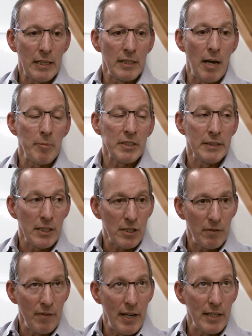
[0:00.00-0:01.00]
economically
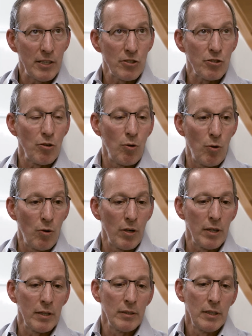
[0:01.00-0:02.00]
disadvantaged
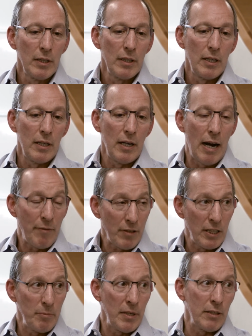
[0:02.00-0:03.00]
or
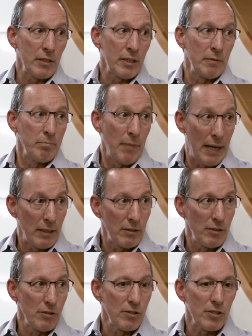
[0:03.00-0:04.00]
African American
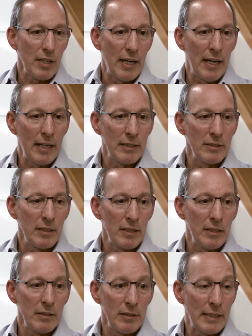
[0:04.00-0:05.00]
males and
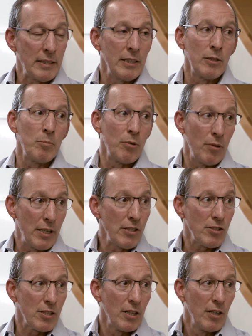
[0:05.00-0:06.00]
Latino
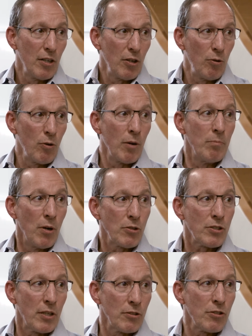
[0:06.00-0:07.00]
boys who are
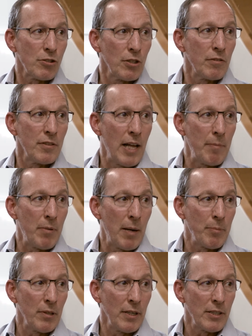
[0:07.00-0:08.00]
most underserved in that
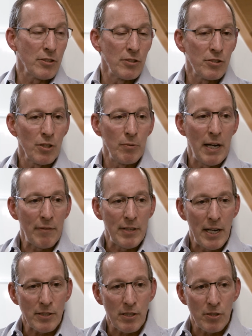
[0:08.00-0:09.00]
population. So we
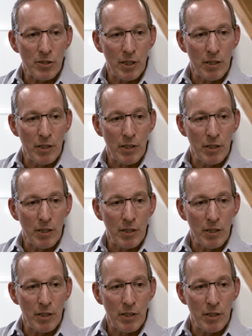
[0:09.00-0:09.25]
have to ask